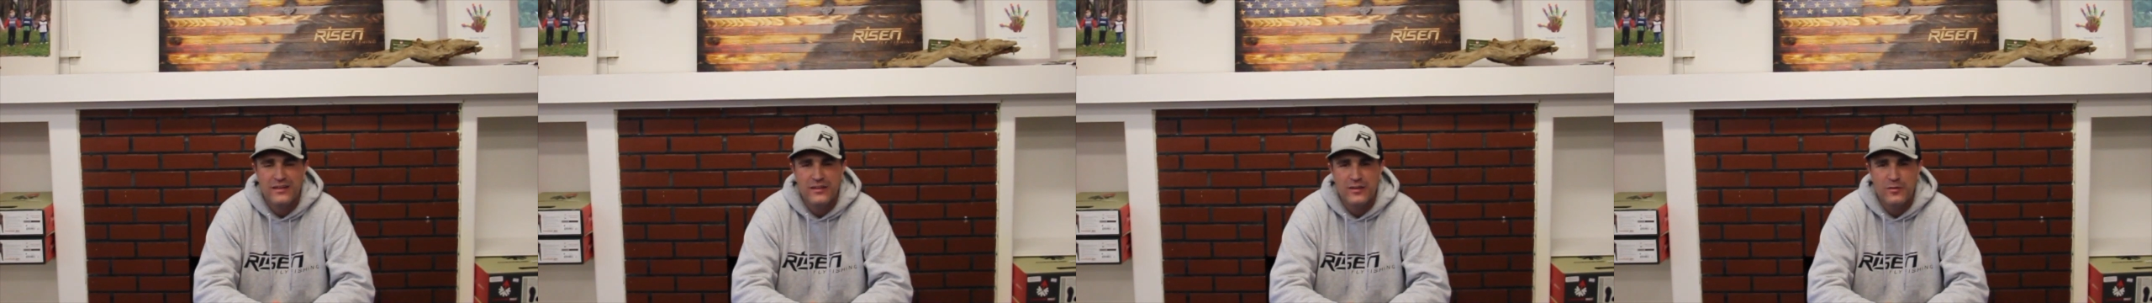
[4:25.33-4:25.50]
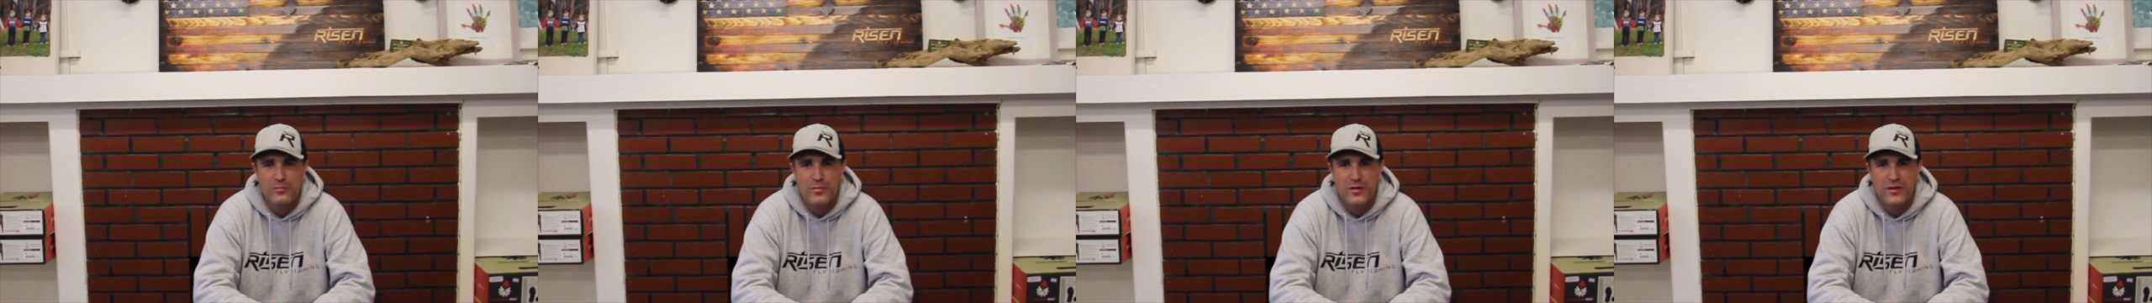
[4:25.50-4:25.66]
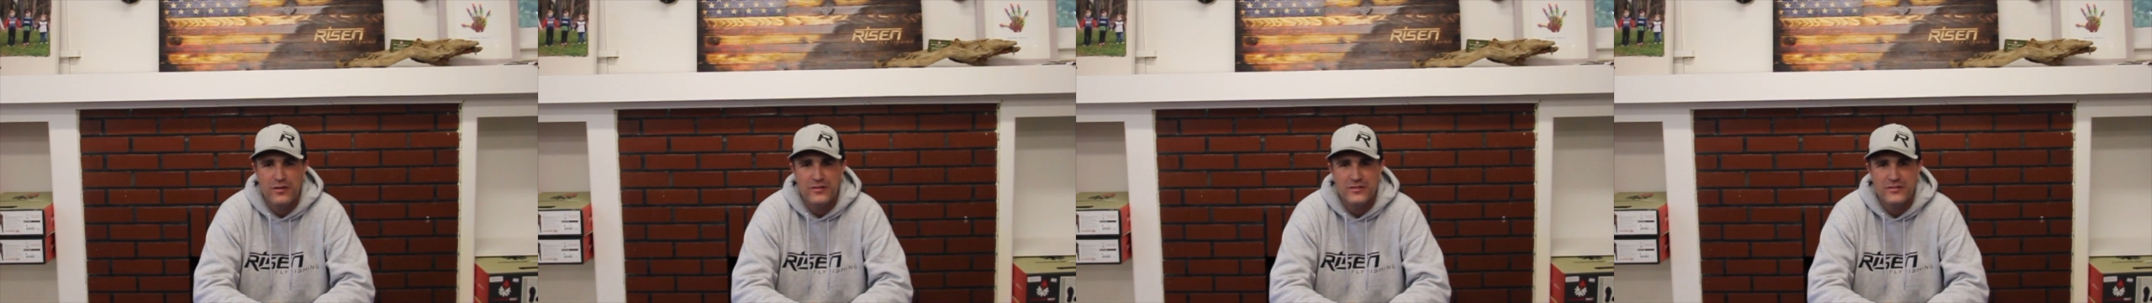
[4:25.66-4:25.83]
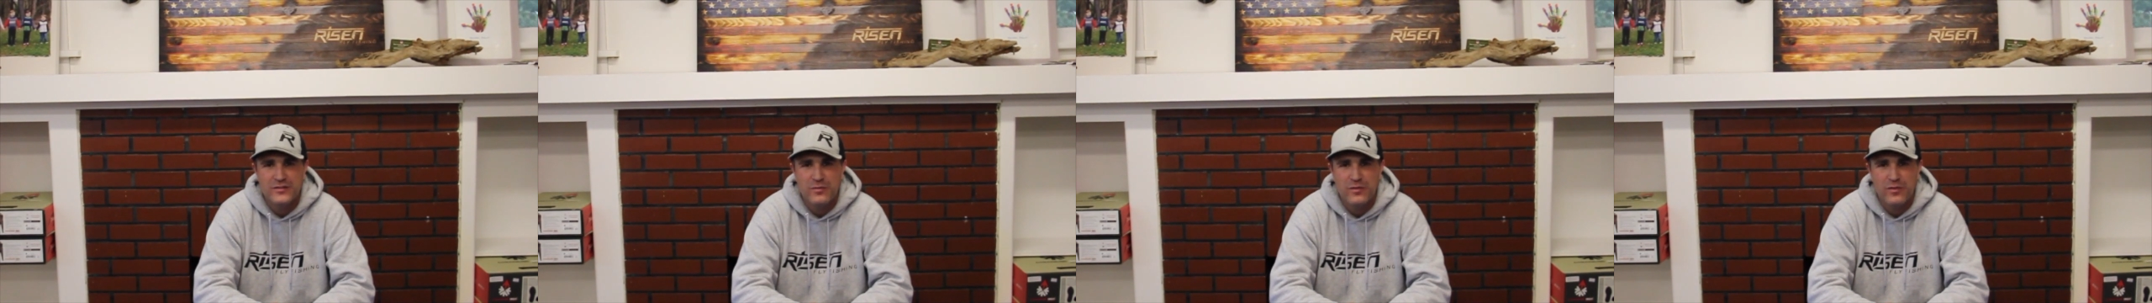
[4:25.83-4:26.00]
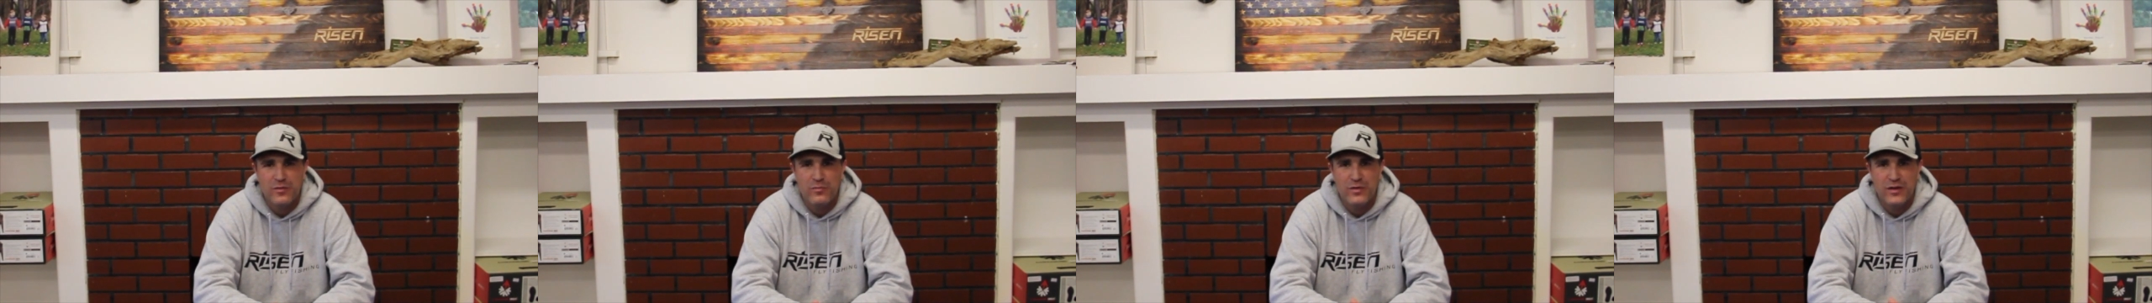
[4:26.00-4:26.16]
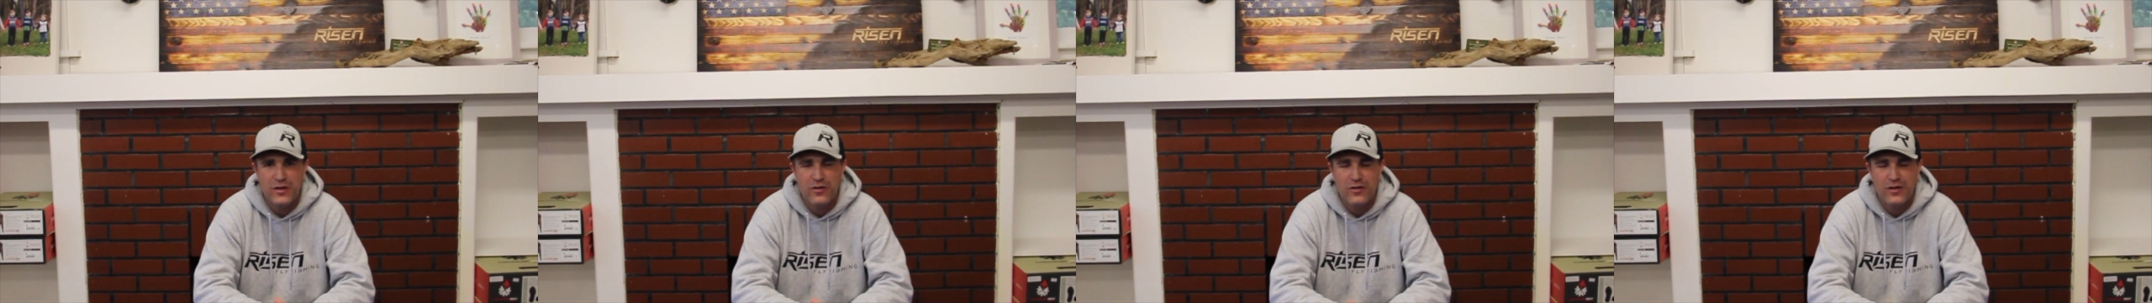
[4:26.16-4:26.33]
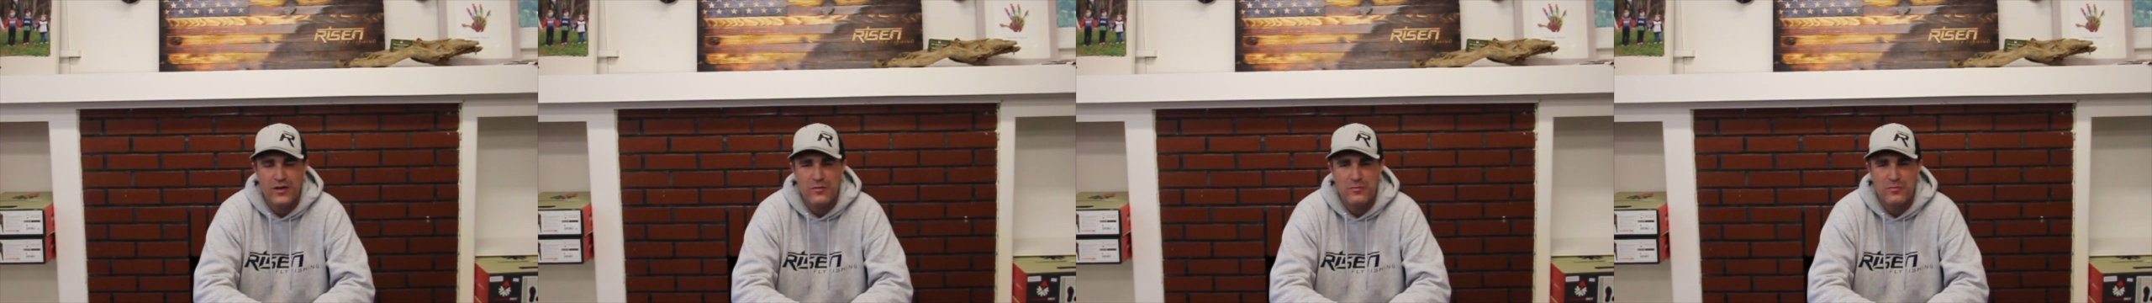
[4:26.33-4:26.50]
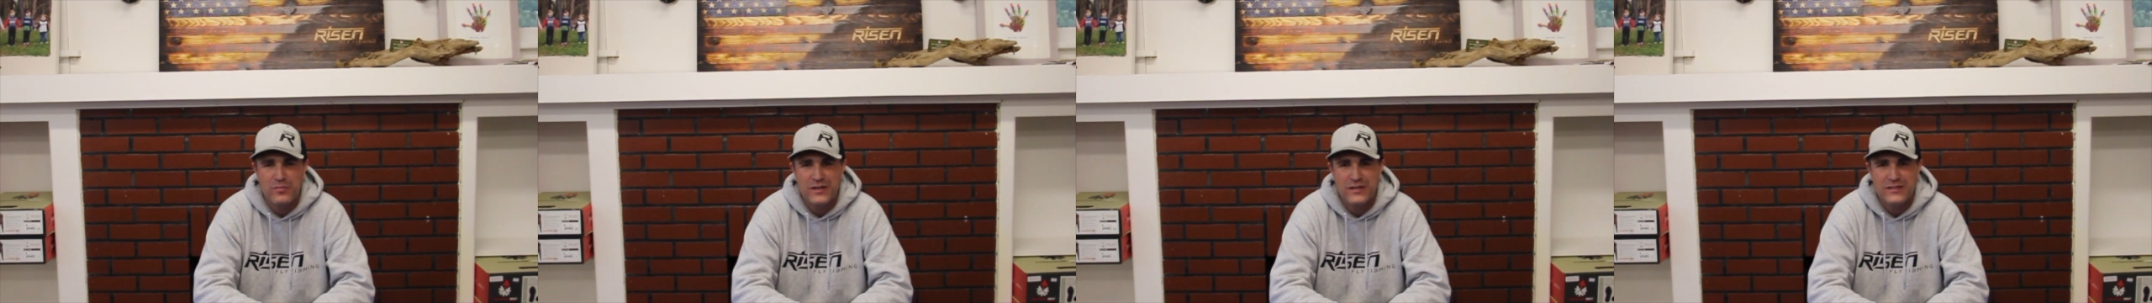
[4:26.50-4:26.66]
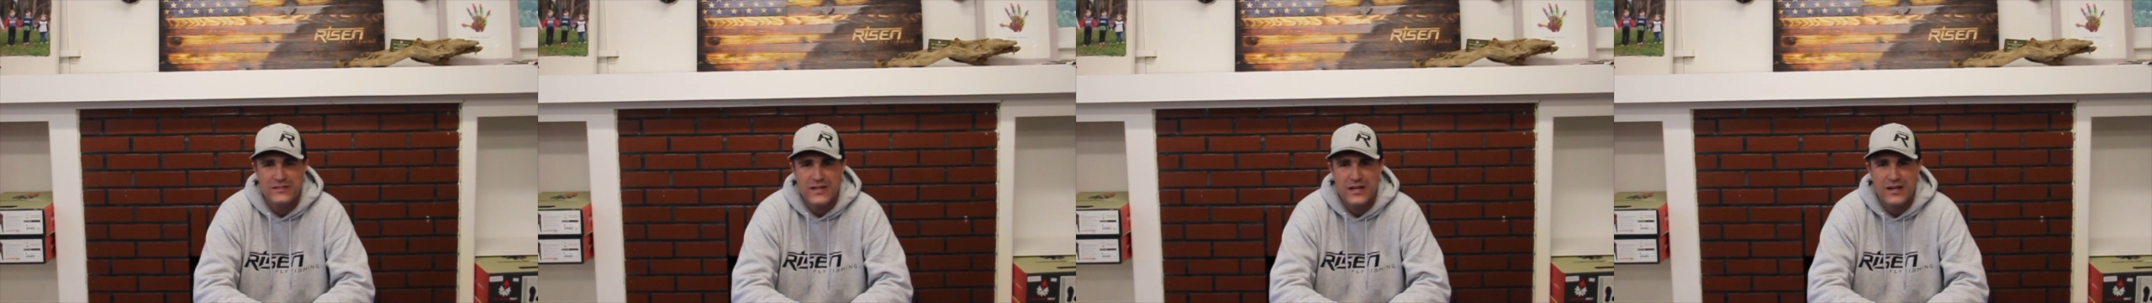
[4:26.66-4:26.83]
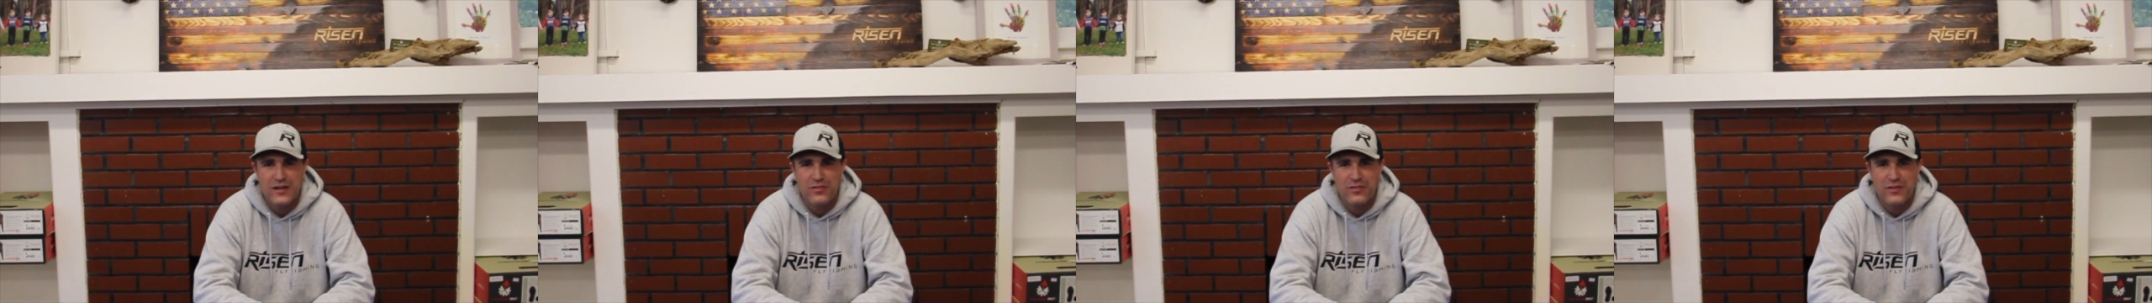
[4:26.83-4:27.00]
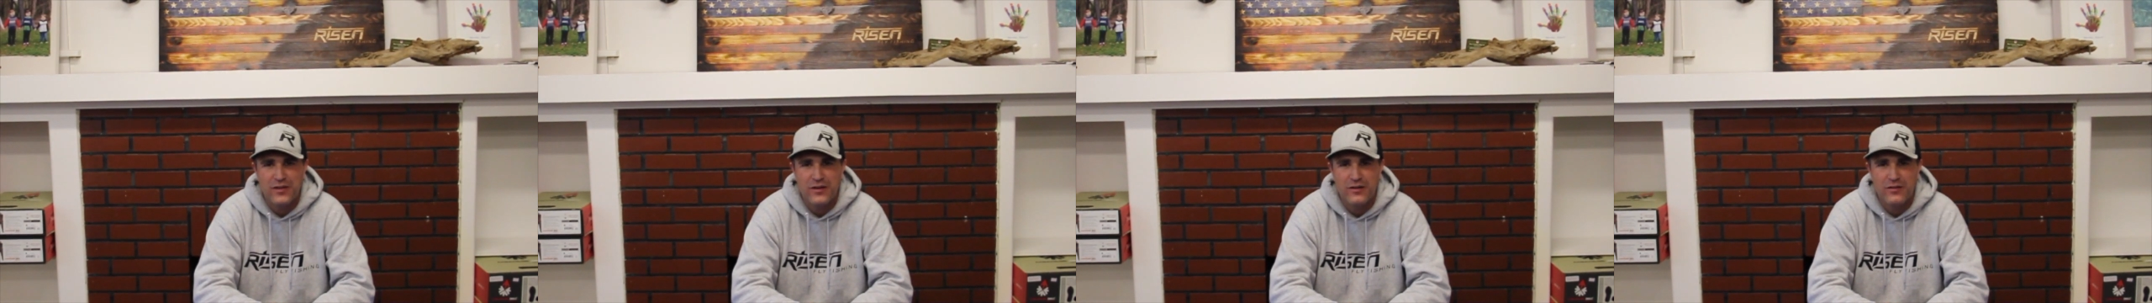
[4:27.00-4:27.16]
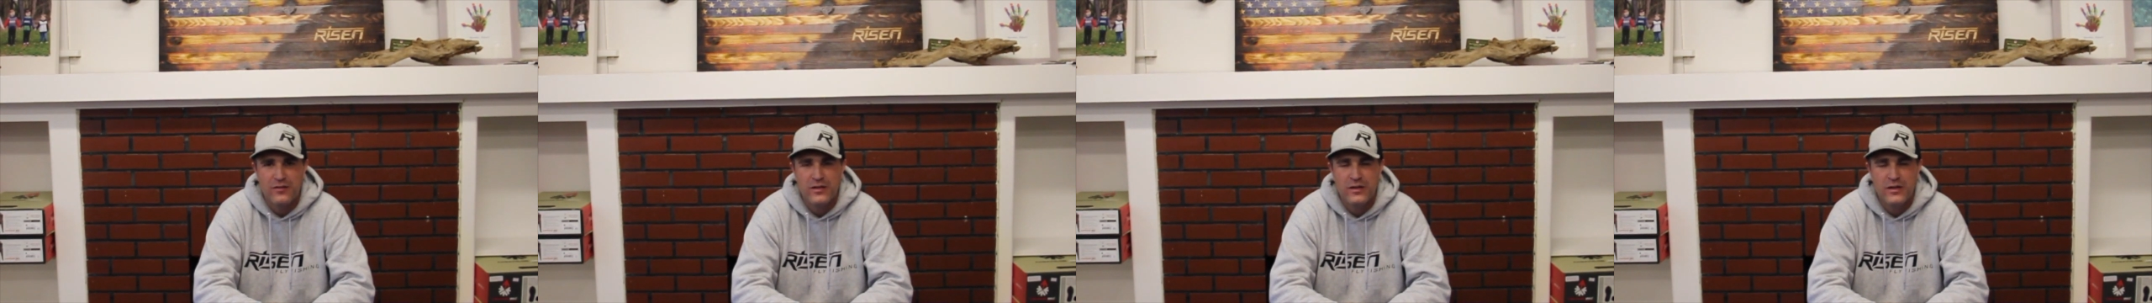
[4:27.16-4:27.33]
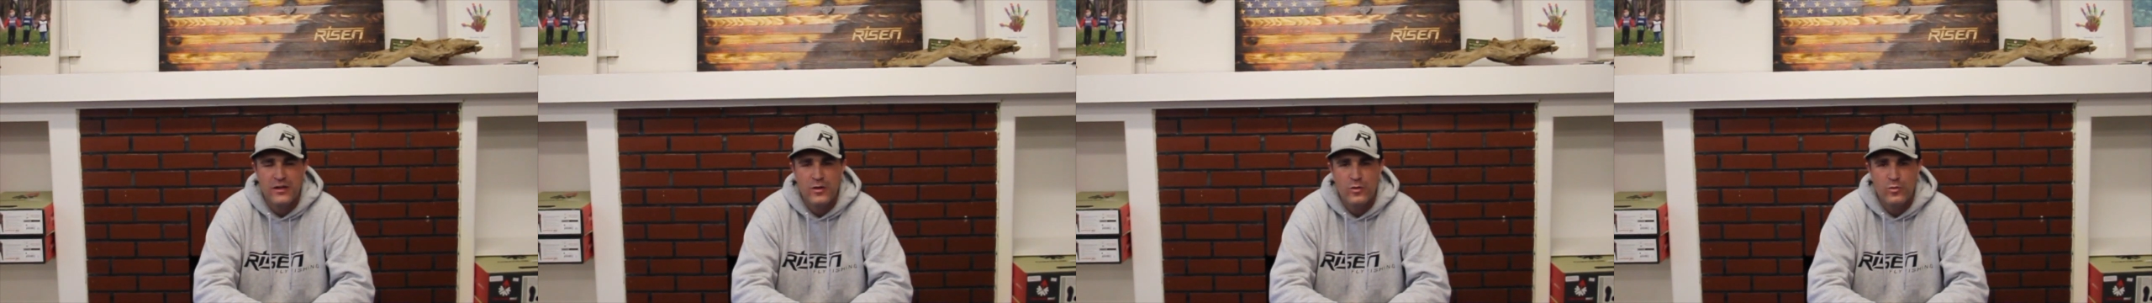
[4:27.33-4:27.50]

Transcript: compared to some of the bigger companies out there.